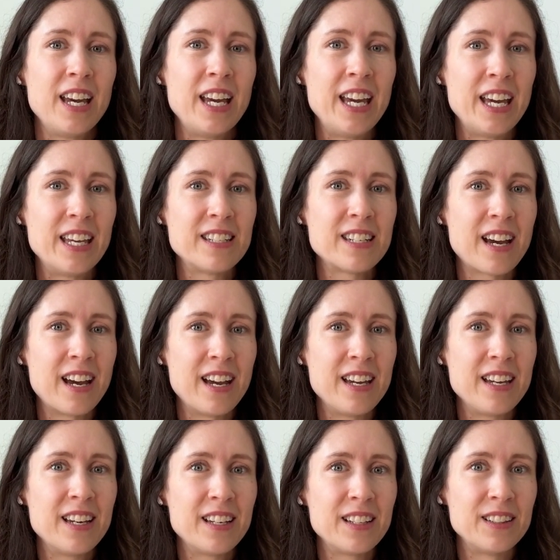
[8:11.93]
and
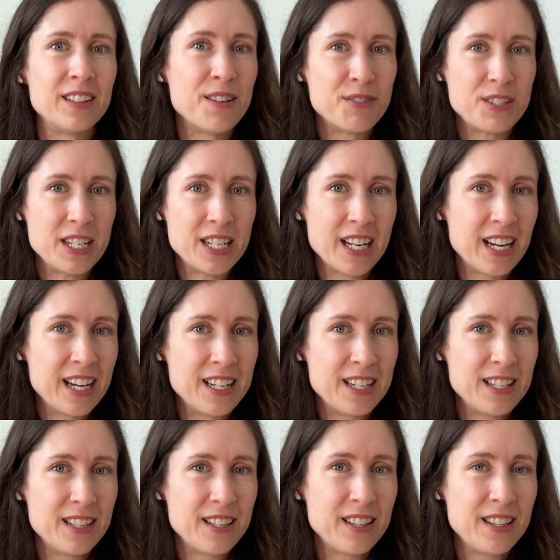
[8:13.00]
I loved
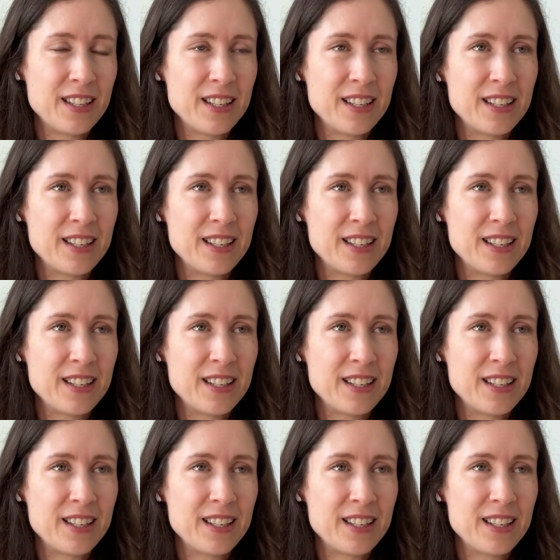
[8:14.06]
it.